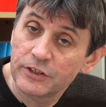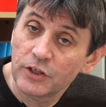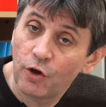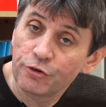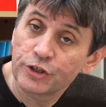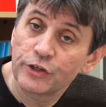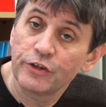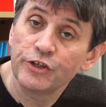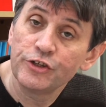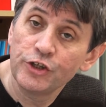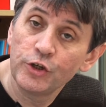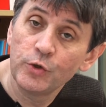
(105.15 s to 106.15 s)
onto the
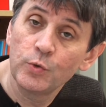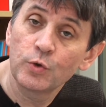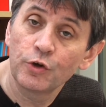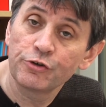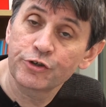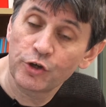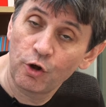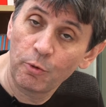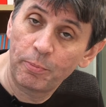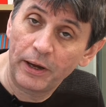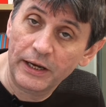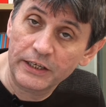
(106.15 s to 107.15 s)
new control
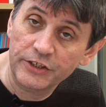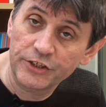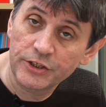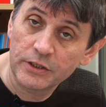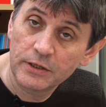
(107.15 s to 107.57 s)
page,